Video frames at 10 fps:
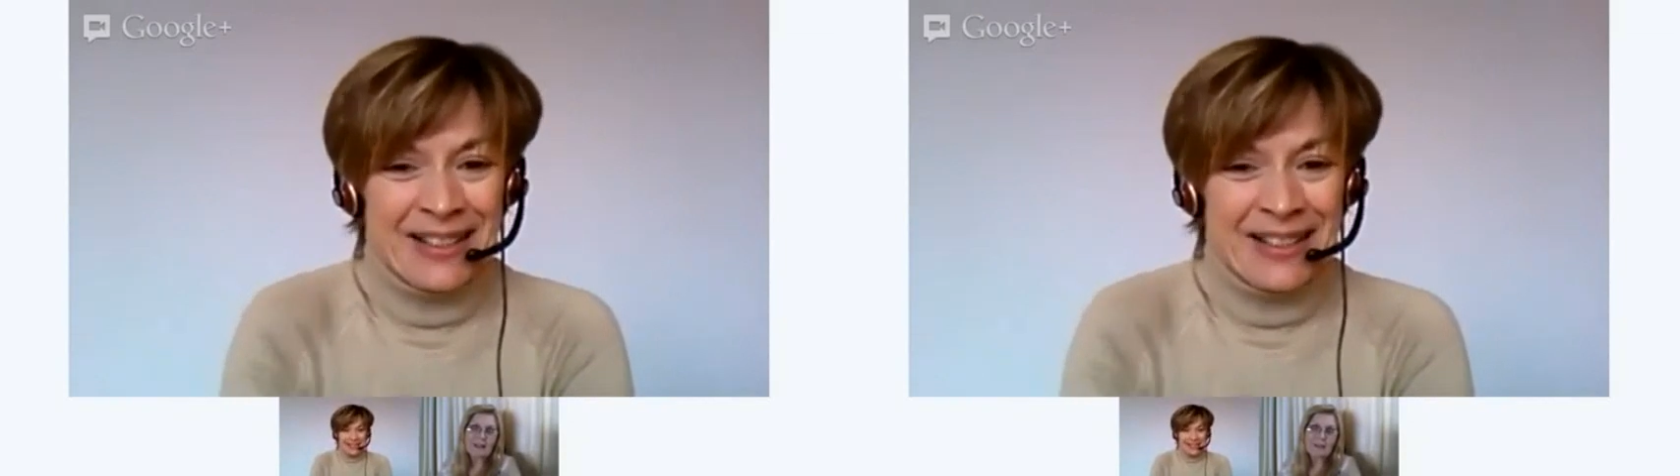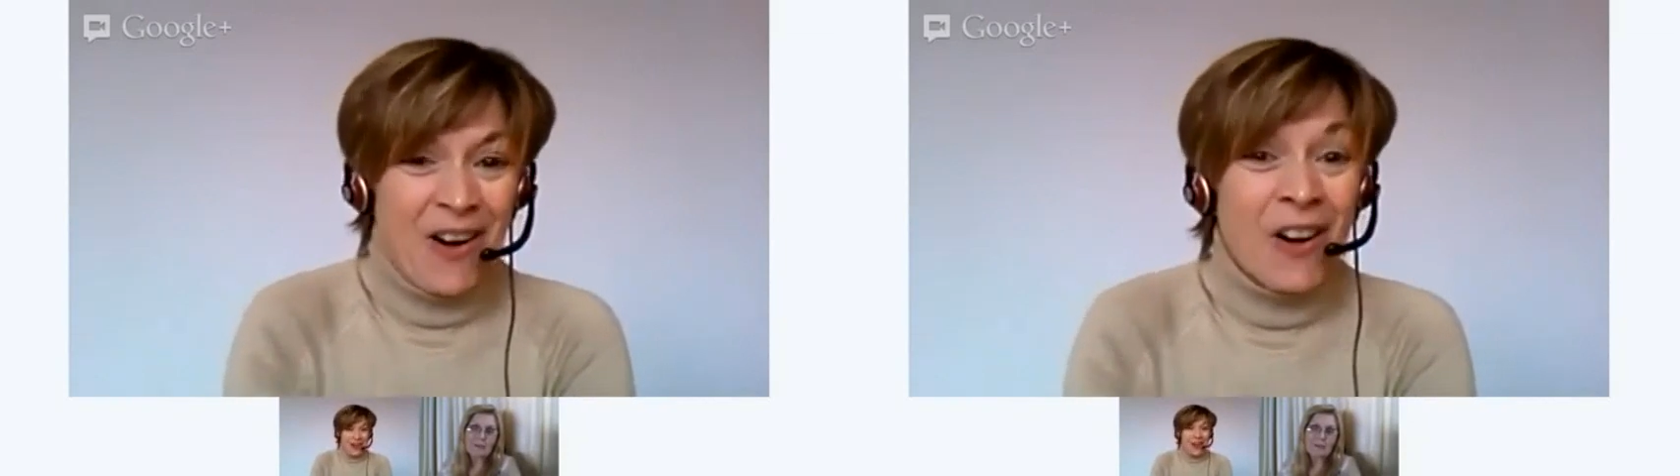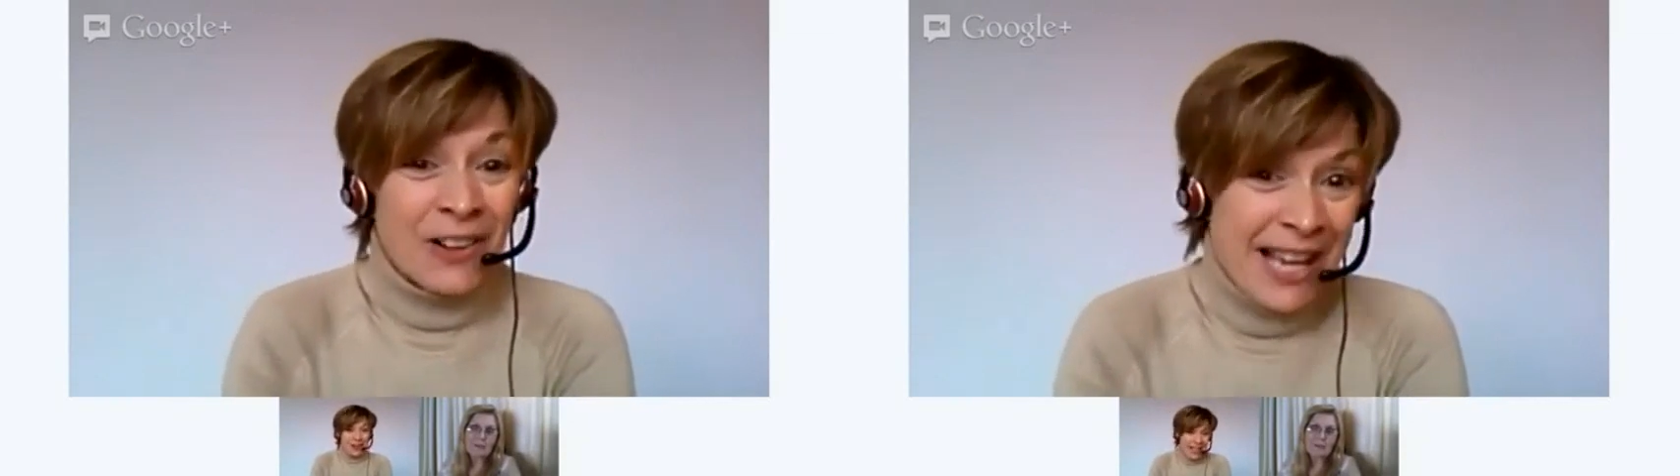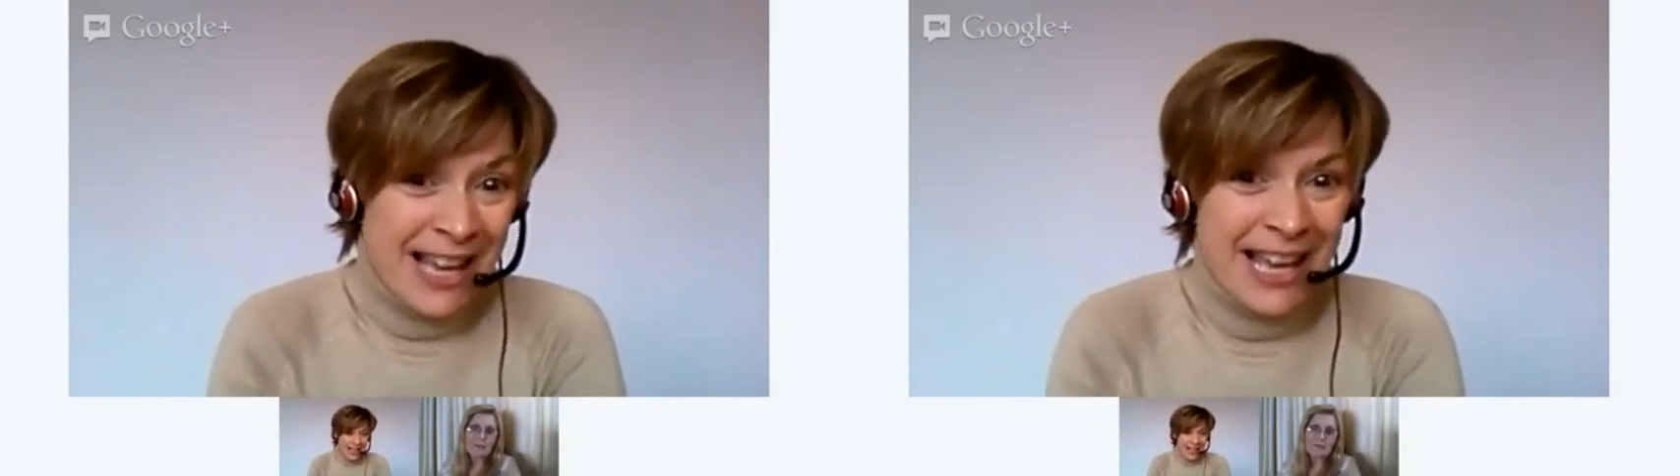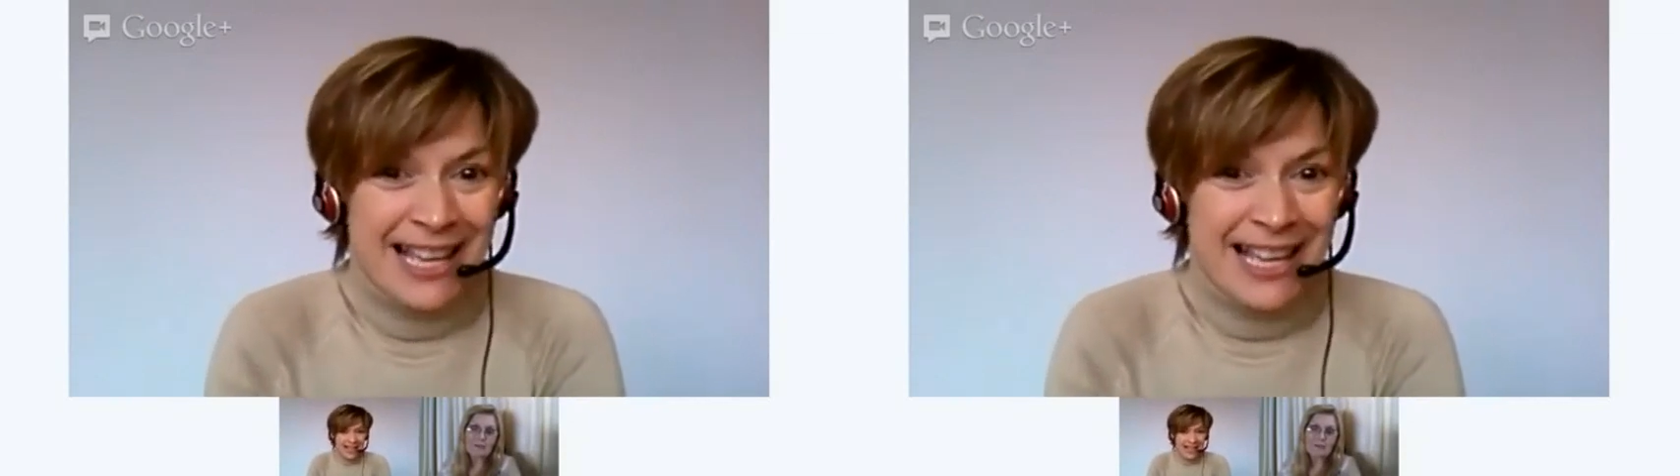on
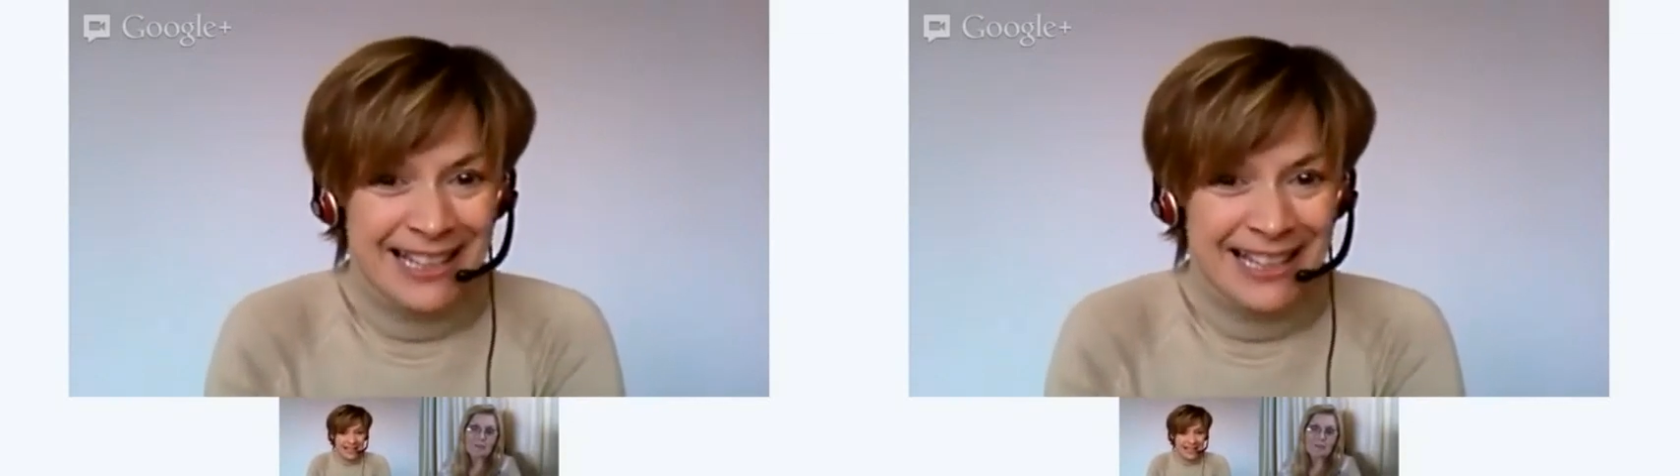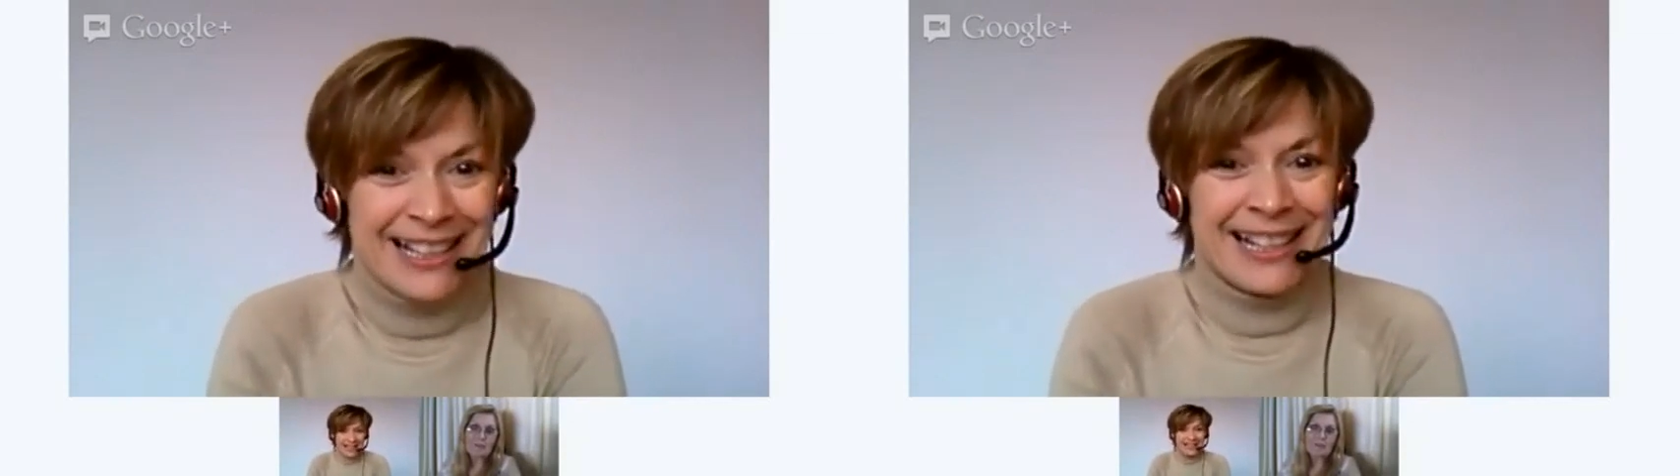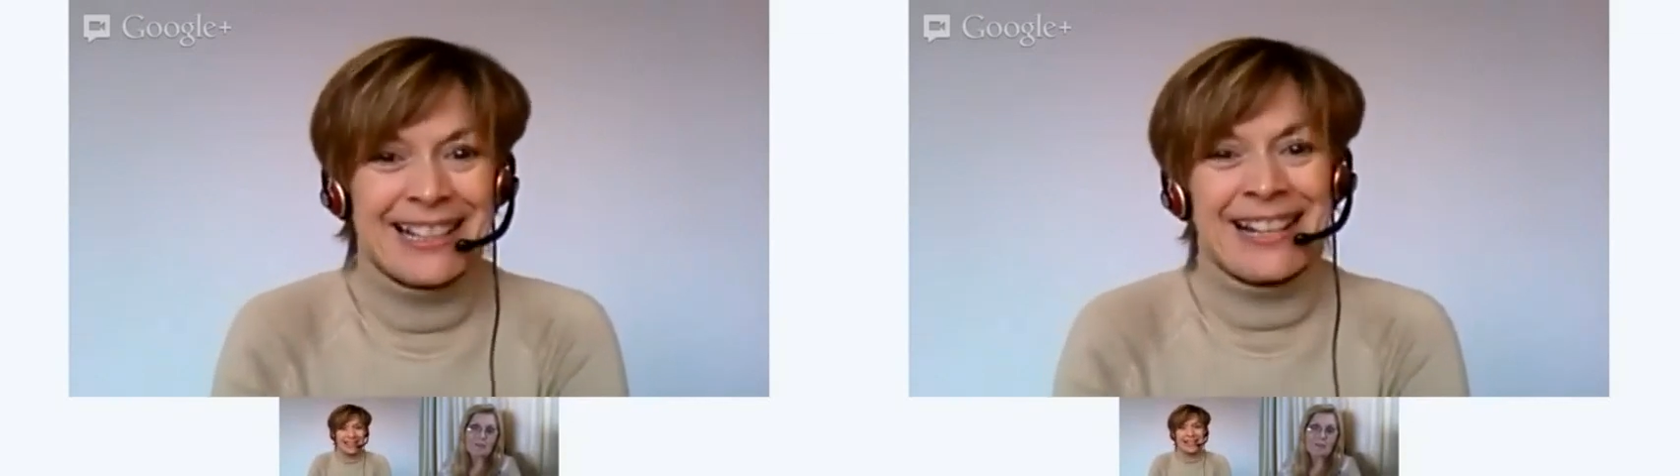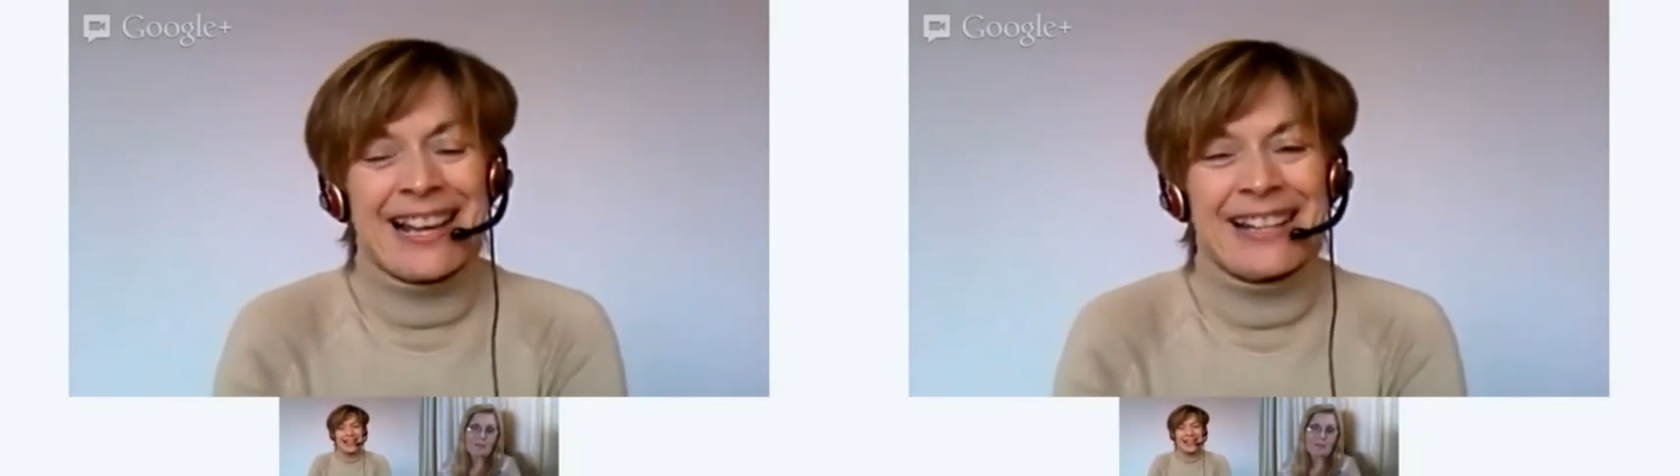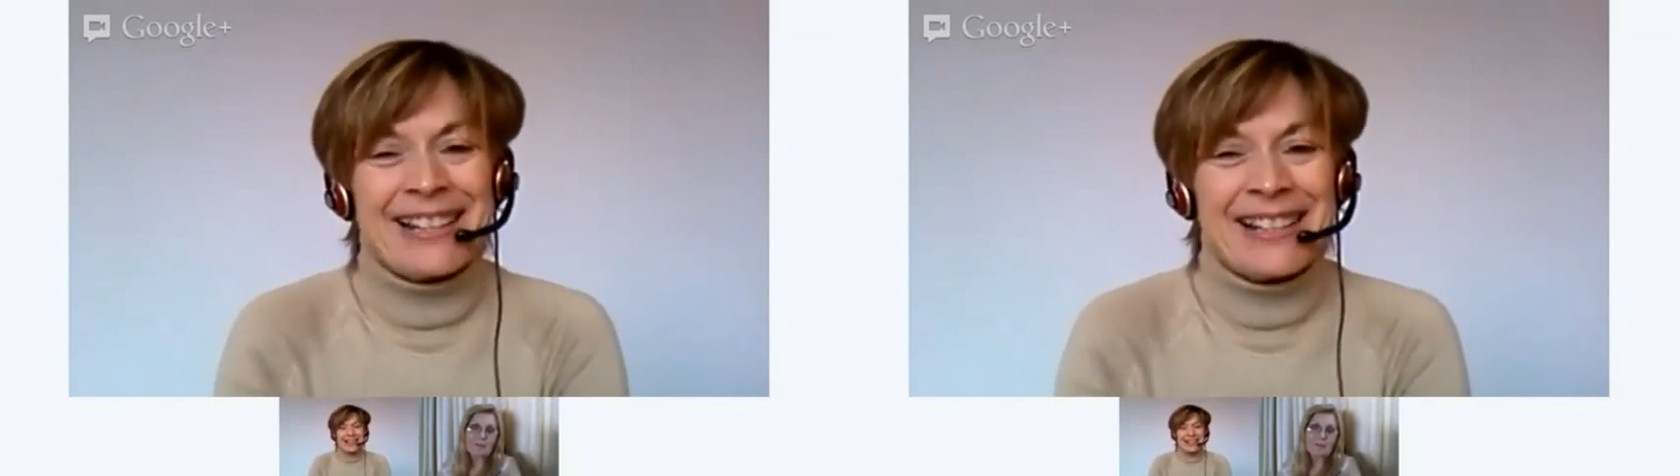air
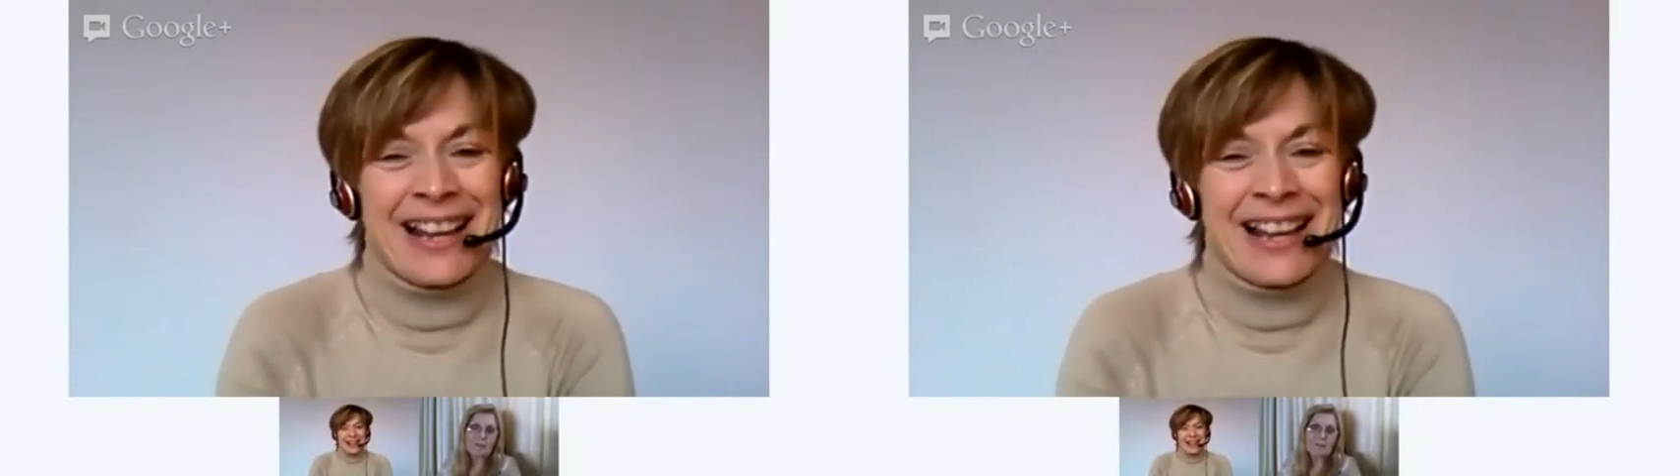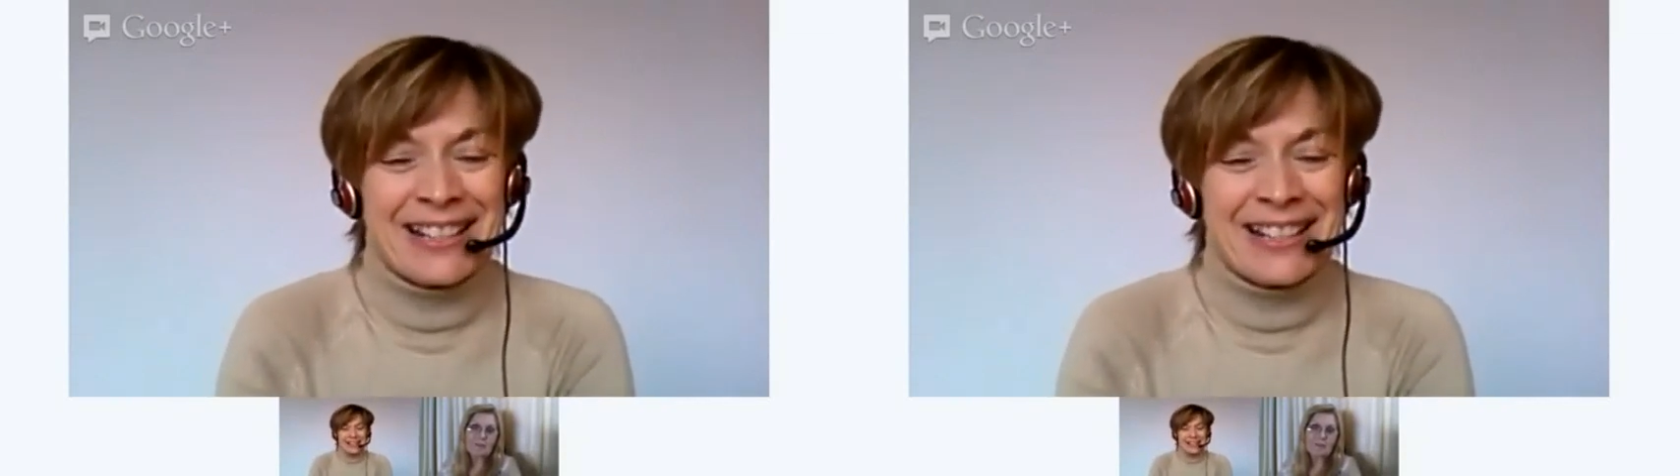and